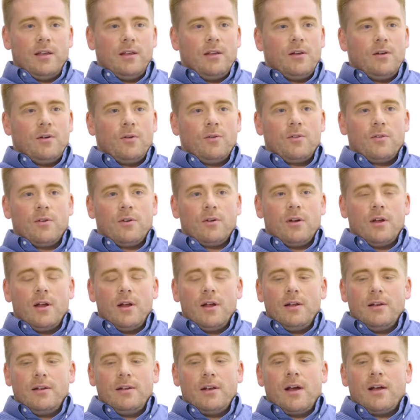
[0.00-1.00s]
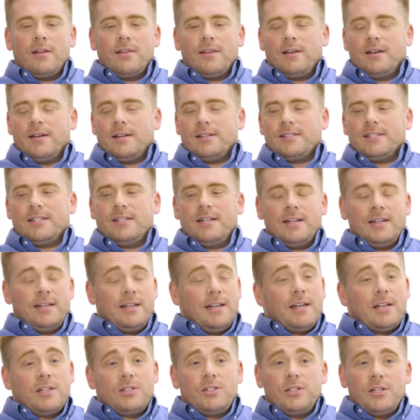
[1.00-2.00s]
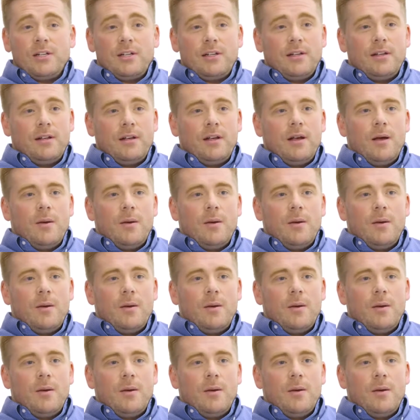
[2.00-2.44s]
You know, they're not that it's an addiction,